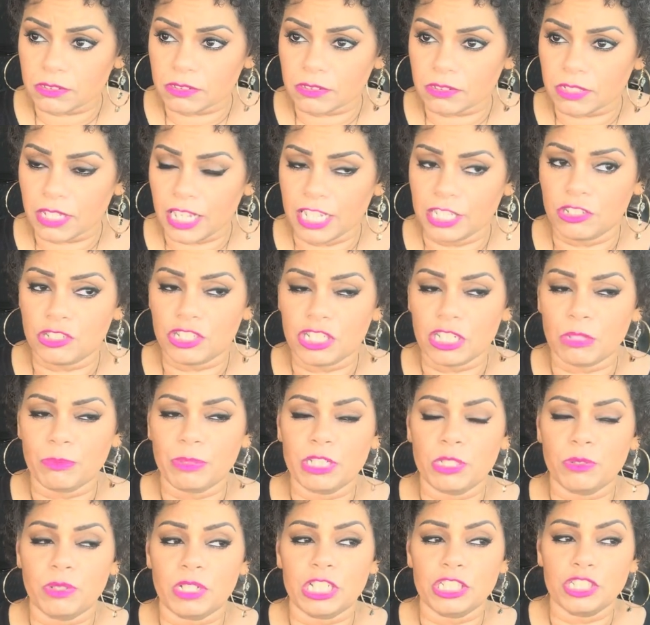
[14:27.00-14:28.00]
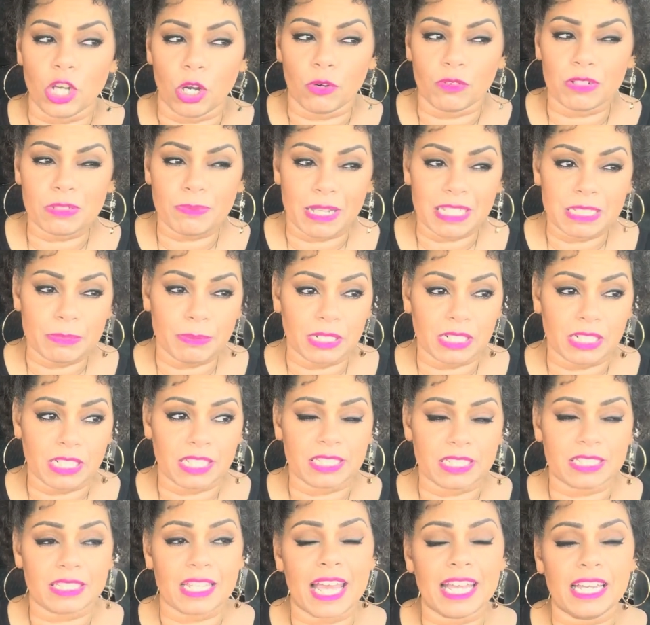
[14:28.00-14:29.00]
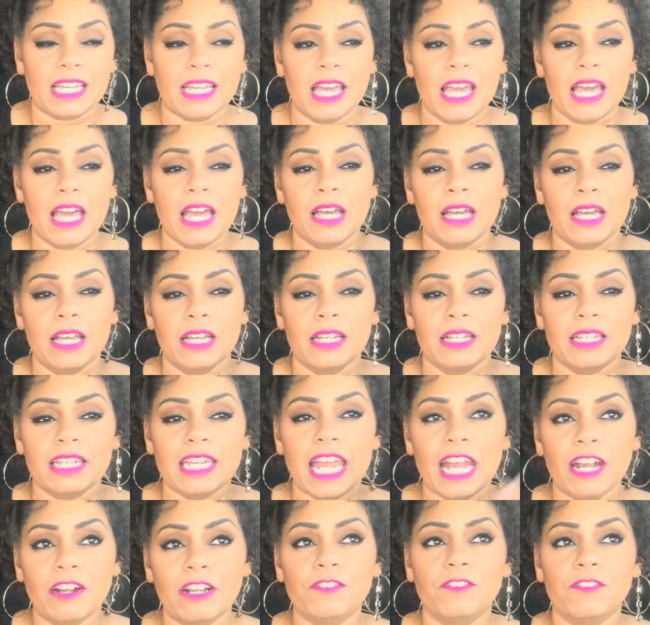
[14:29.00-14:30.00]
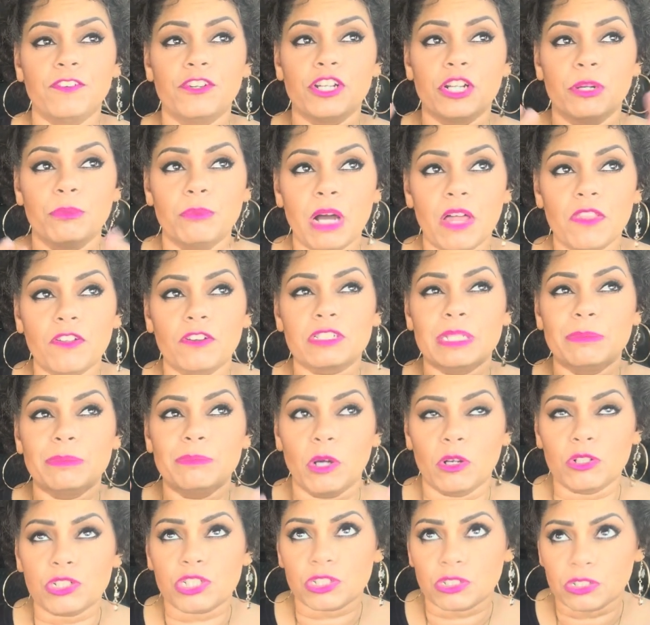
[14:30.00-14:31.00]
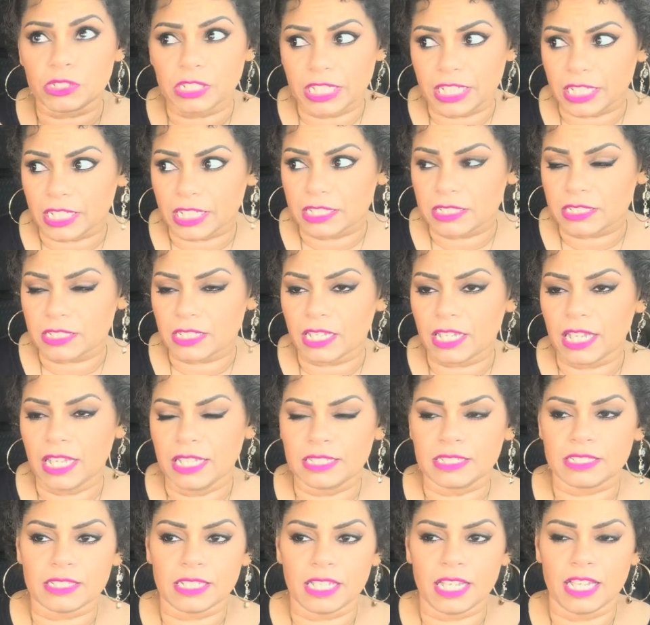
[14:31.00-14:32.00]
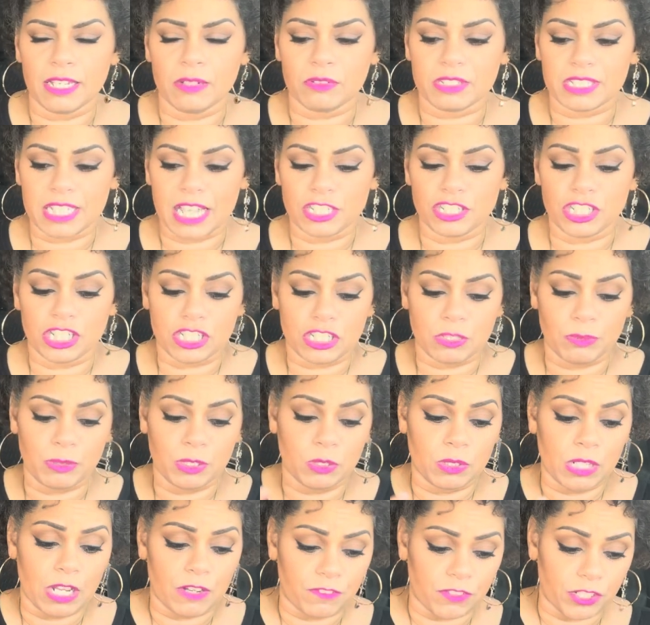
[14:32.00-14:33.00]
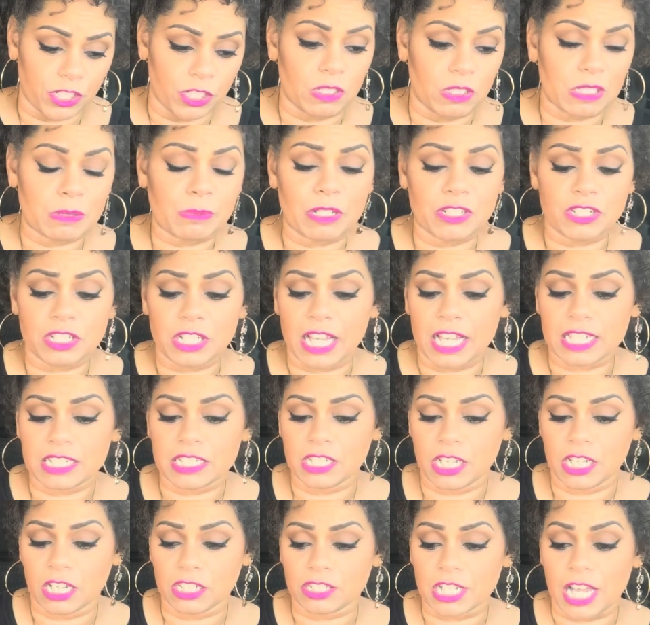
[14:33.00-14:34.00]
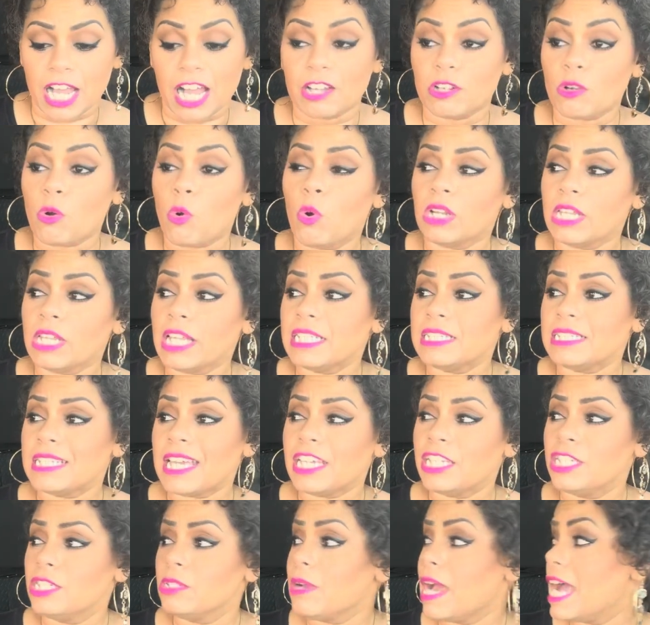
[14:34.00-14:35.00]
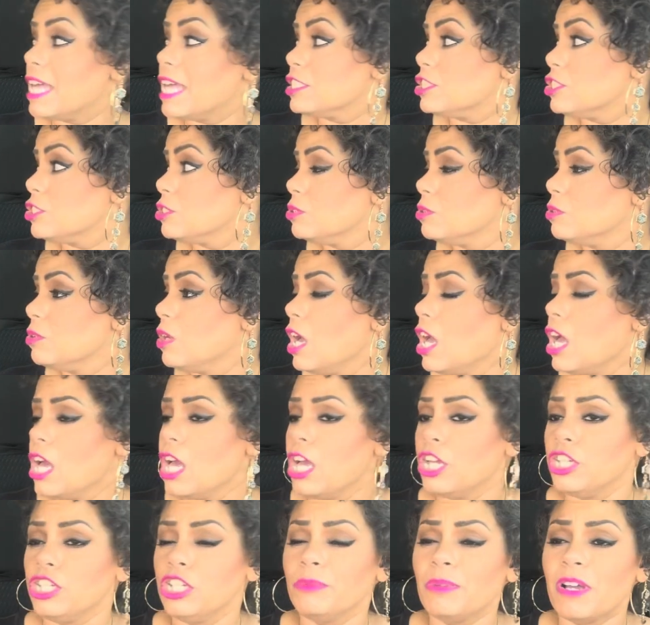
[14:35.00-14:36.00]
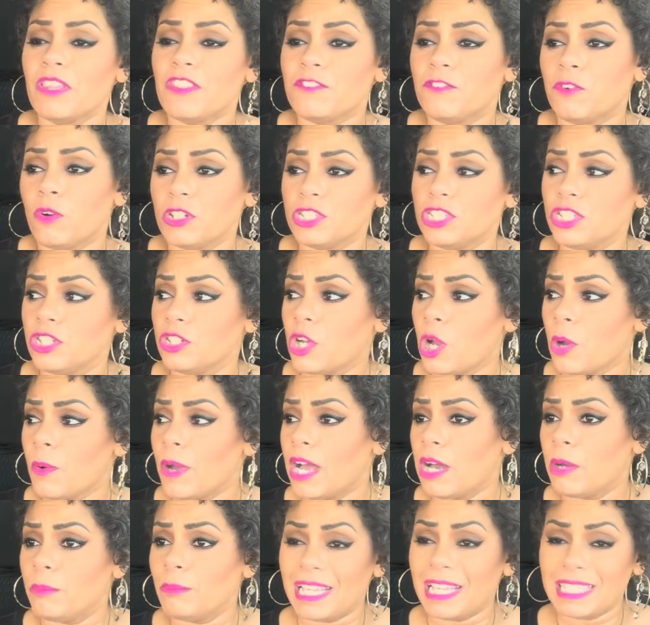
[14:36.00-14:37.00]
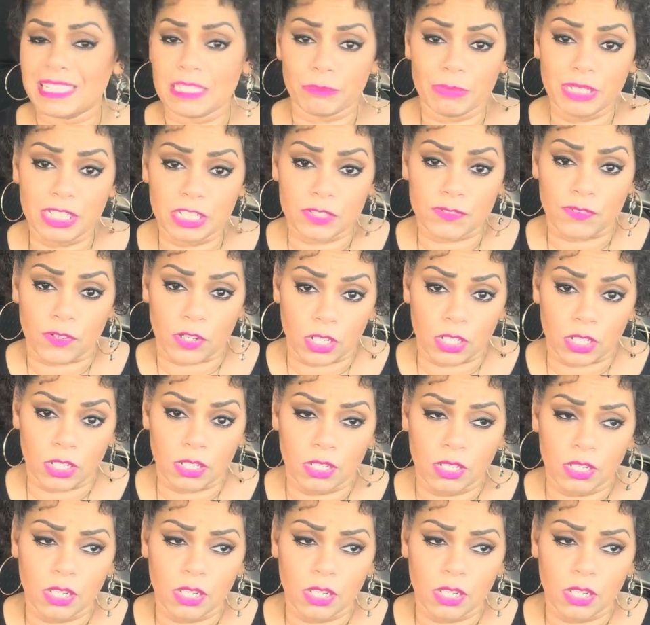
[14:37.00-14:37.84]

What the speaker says: and you shouldn't be doing adult responsibilities, like caring for your mother's emotional needs, and said she should be doing that for you, especially as a young child. Or let's say your mother forced you to go out and pay some bills for her,